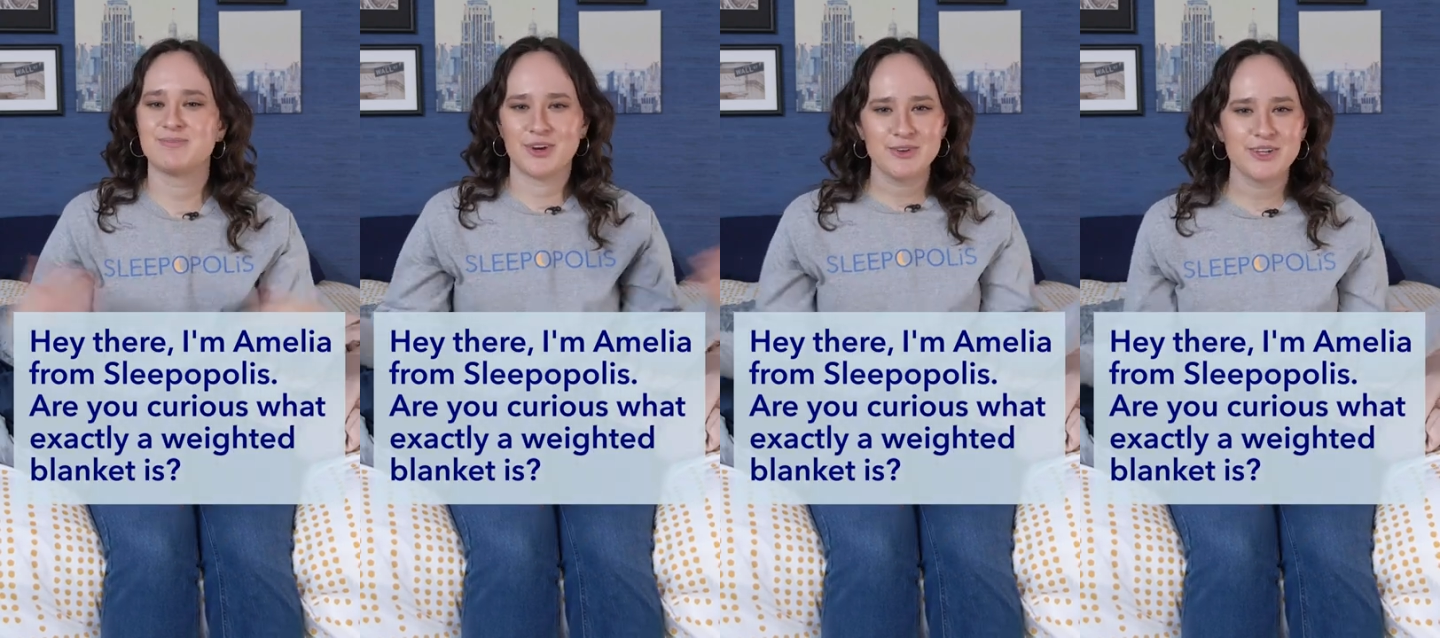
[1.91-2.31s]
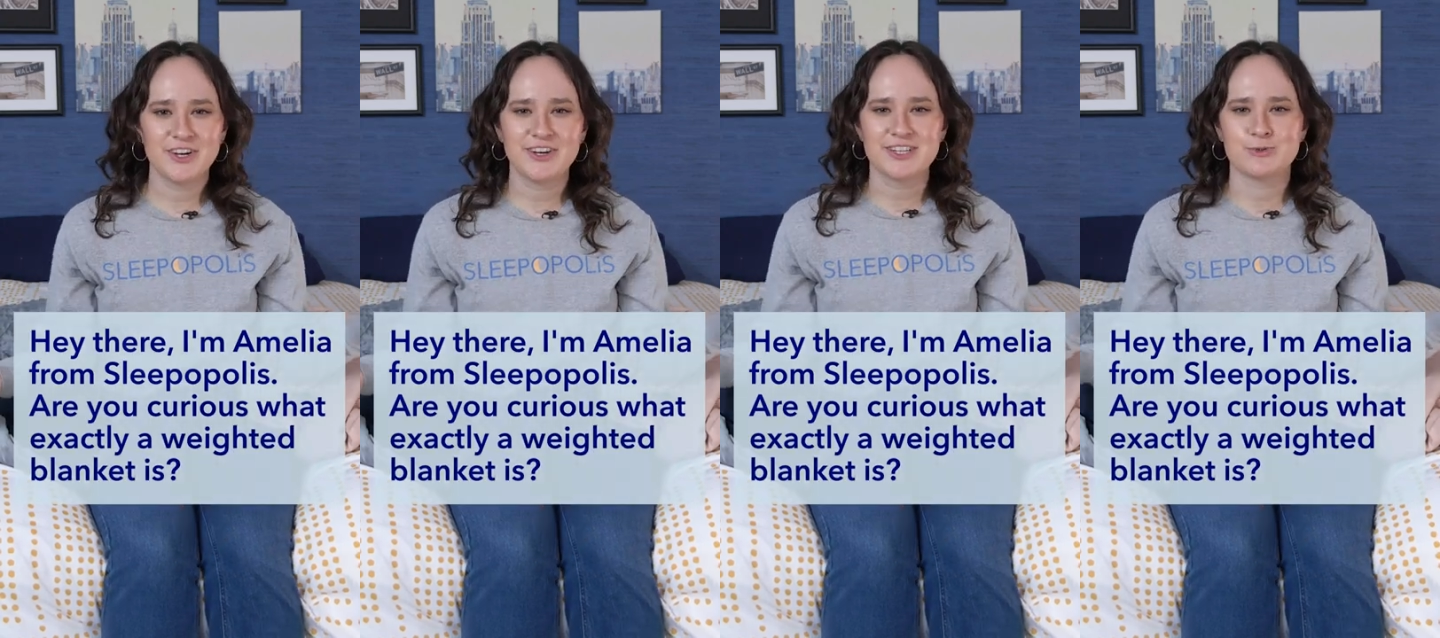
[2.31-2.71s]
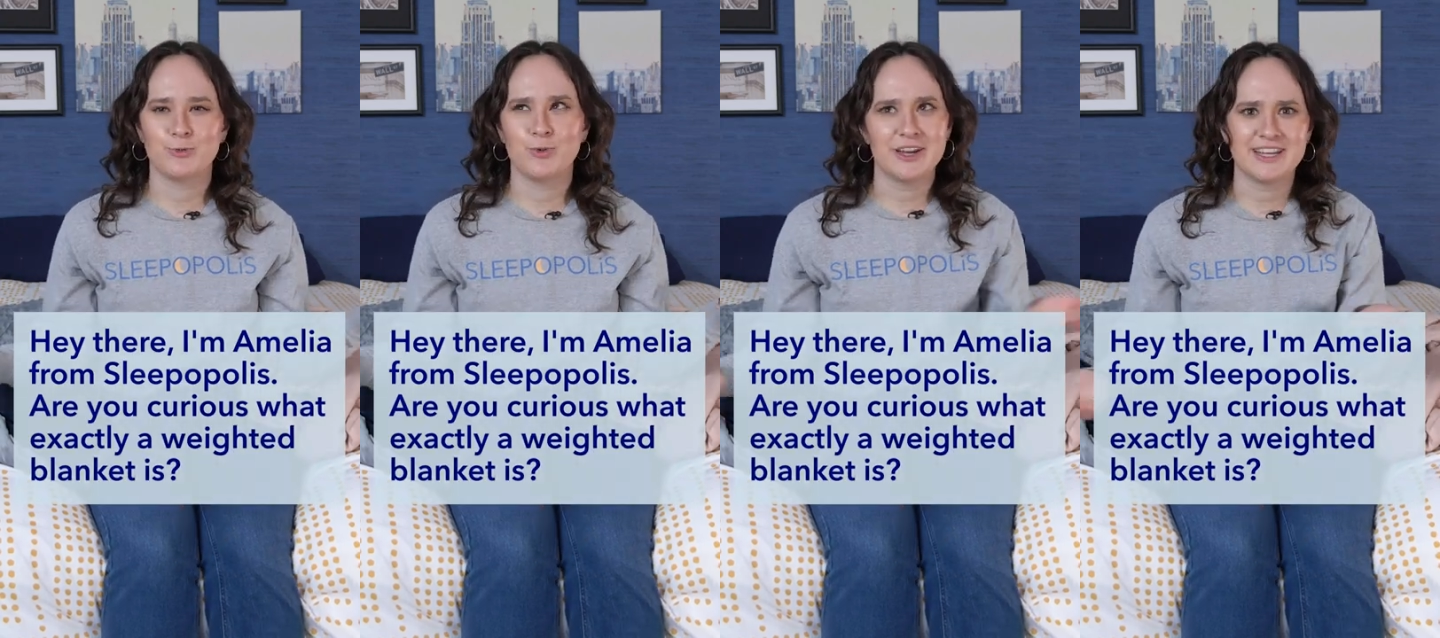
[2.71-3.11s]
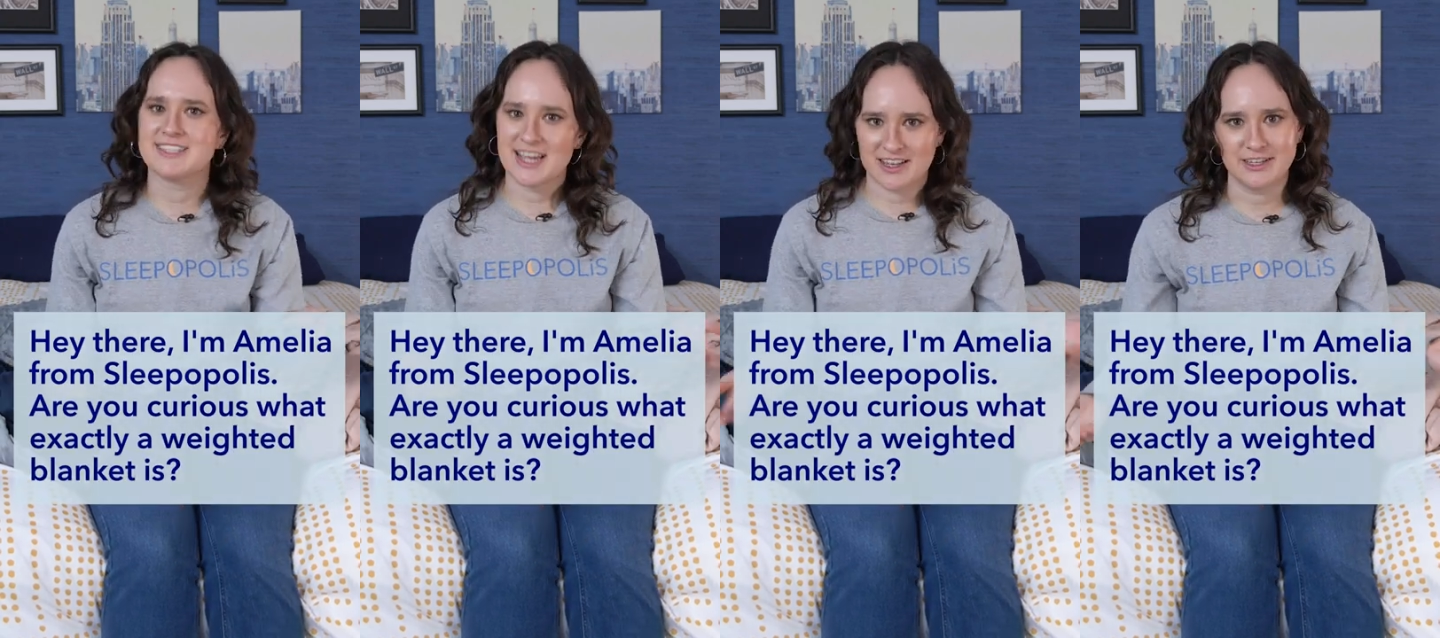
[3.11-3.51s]
Are you curious what
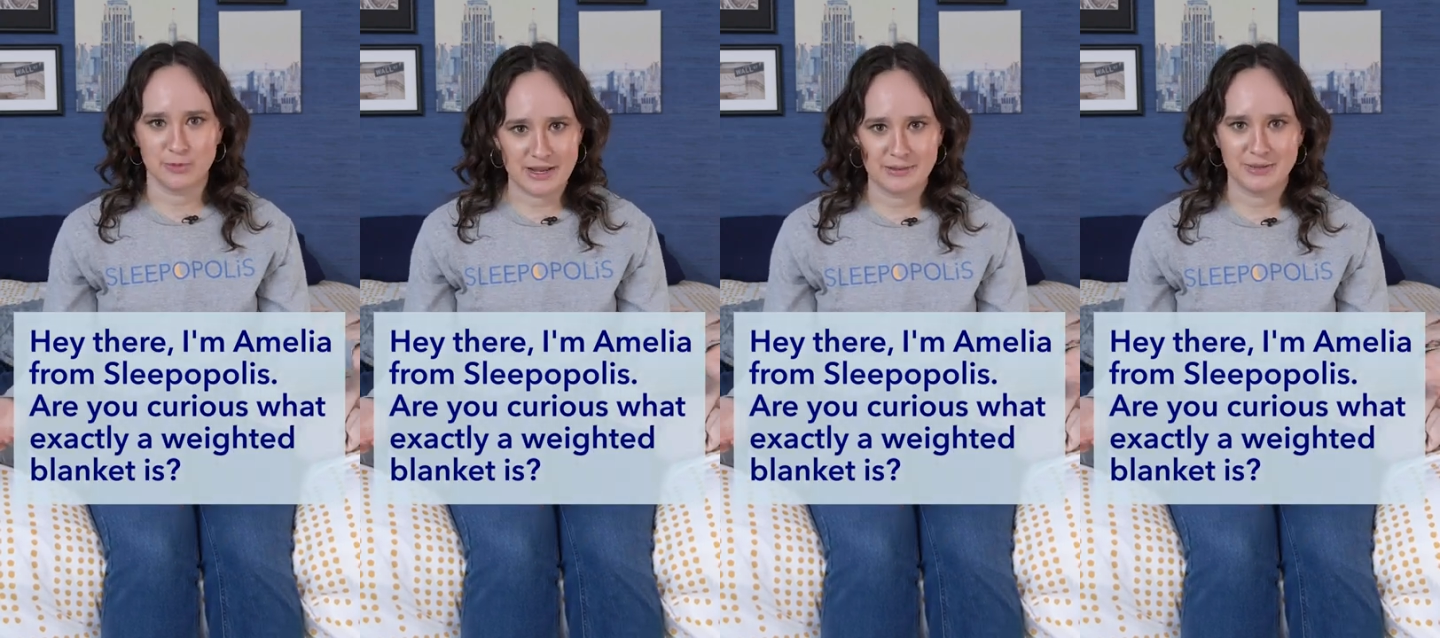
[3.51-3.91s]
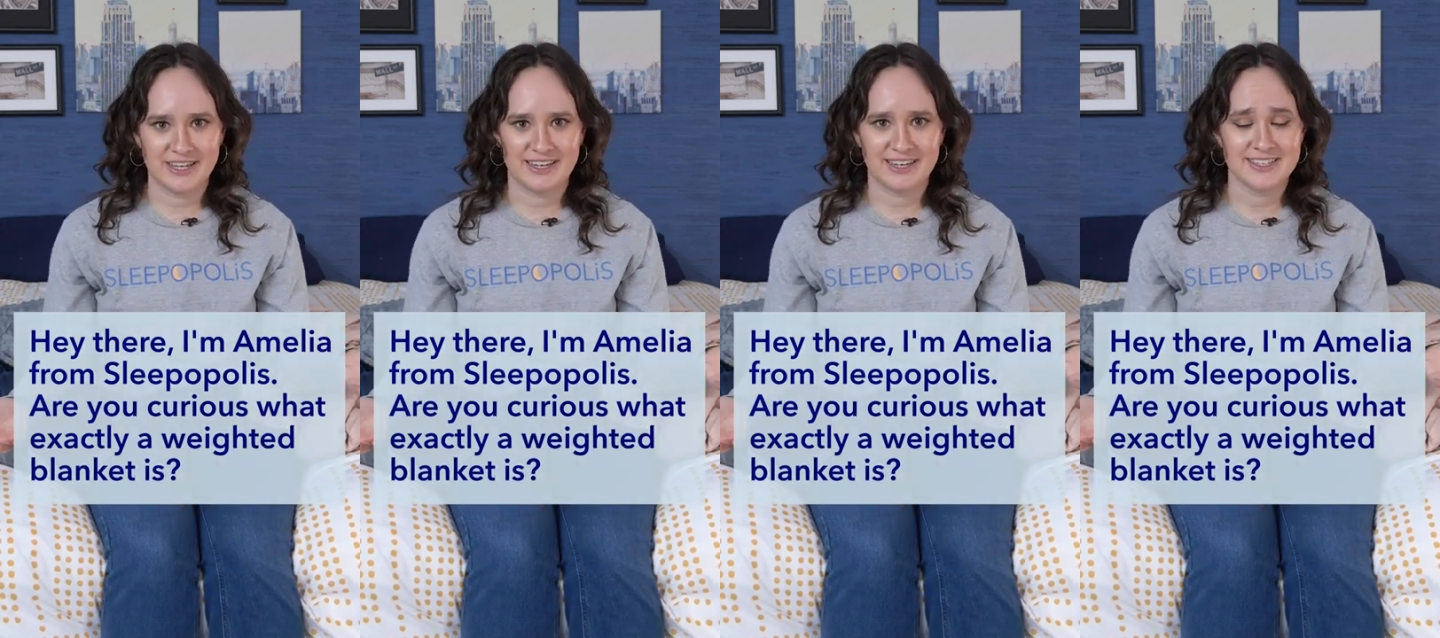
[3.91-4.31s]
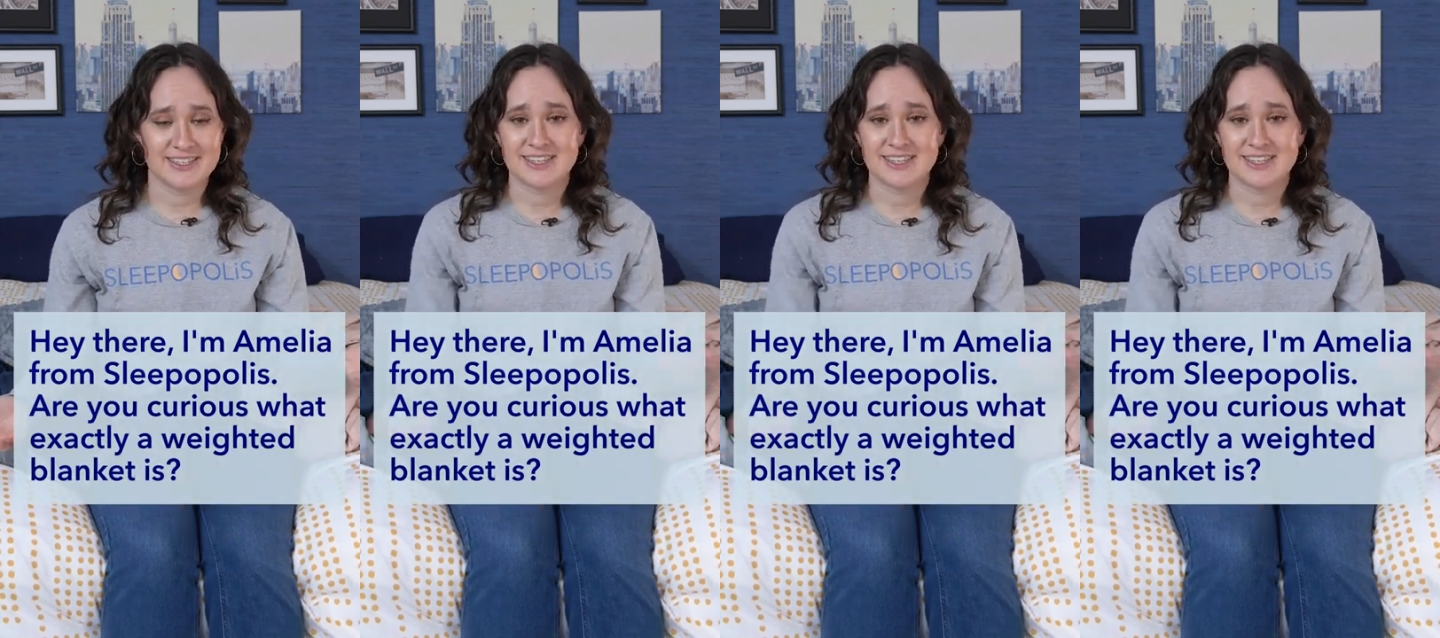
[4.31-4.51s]
exactly a weighted blanket is